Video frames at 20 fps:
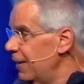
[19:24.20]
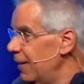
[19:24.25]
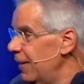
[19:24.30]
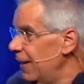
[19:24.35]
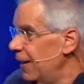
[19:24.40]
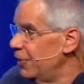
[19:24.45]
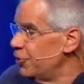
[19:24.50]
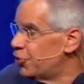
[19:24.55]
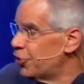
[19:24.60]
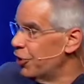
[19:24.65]

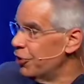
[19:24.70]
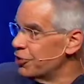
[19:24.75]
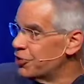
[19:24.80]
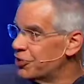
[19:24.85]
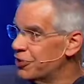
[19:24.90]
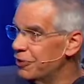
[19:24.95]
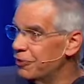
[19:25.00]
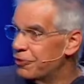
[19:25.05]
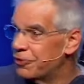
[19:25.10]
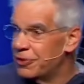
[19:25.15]
And
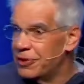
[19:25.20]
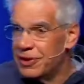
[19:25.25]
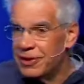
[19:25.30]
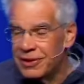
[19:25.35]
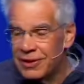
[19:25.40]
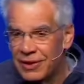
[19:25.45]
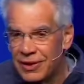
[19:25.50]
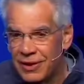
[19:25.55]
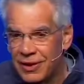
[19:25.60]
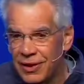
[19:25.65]
Joseph
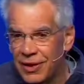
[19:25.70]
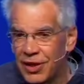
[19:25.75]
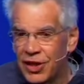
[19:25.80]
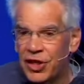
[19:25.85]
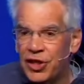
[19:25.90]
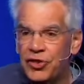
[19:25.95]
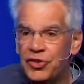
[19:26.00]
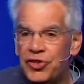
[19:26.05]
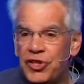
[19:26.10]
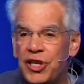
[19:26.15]

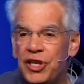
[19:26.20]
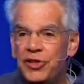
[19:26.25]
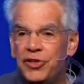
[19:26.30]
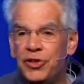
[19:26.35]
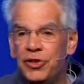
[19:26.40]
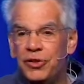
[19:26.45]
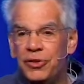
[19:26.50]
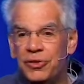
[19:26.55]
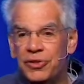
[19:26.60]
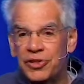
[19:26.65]

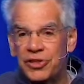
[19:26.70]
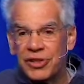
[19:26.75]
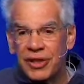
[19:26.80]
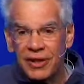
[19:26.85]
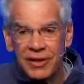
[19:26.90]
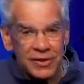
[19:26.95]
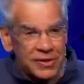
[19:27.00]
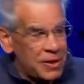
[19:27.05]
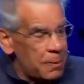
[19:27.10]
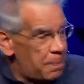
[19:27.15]
continues
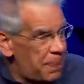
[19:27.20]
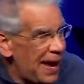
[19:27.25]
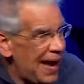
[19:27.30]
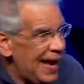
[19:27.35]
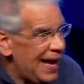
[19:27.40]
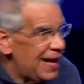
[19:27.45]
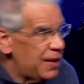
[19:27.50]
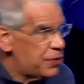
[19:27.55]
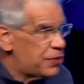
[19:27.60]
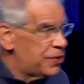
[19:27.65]
the
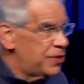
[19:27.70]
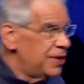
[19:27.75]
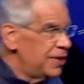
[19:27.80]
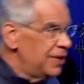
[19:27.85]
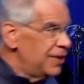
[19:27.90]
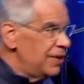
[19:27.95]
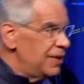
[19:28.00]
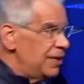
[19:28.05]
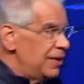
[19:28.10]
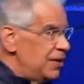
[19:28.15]
path
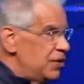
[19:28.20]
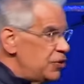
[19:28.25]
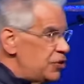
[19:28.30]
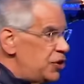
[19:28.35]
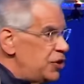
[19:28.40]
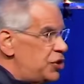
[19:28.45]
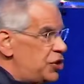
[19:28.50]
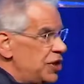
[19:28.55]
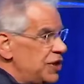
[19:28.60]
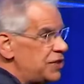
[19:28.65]
to
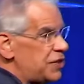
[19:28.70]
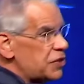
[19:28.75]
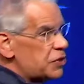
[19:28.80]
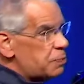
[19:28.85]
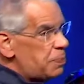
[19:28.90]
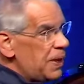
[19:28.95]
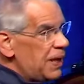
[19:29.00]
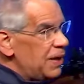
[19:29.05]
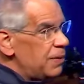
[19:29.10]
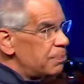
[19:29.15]
Jesus
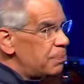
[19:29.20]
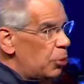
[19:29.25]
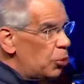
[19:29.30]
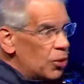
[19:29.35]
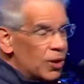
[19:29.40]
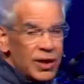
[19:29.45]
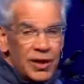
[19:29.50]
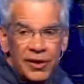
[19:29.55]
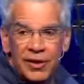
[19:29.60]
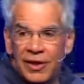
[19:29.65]
being
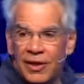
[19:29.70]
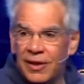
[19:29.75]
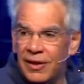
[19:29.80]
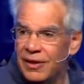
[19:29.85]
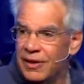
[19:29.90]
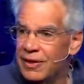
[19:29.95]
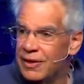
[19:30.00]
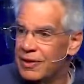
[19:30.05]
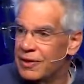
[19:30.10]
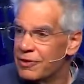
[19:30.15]
born
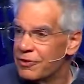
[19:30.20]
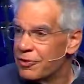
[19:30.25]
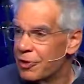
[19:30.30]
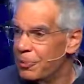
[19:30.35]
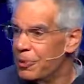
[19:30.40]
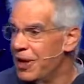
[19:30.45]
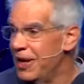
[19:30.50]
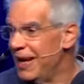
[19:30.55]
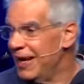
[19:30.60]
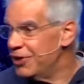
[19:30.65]
from
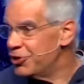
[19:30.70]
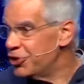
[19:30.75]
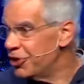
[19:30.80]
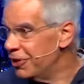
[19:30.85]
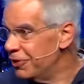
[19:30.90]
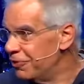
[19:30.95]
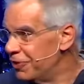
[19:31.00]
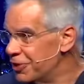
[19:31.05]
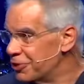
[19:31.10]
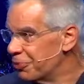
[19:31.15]
the nation
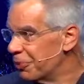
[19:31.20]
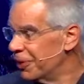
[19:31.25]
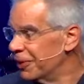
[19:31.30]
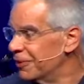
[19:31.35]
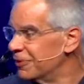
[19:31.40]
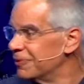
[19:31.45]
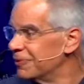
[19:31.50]
of Israel.